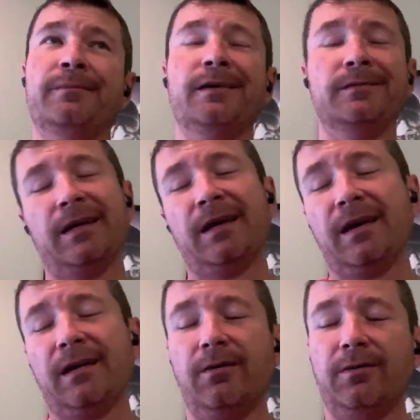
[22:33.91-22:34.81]
I'm like,
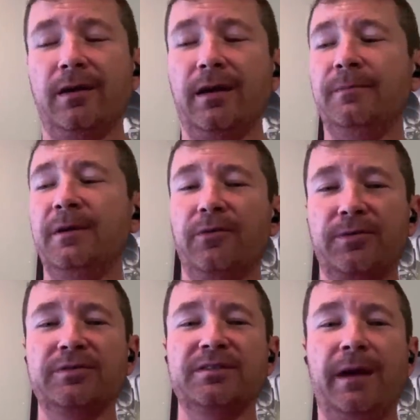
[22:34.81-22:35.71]
okay, let me go
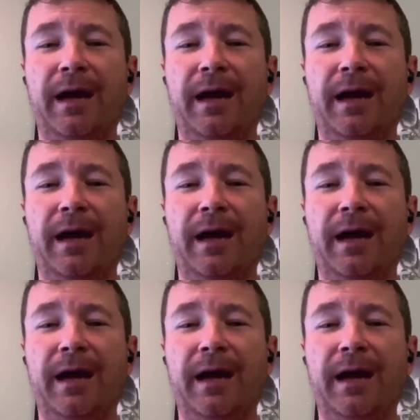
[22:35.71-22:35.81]
throw some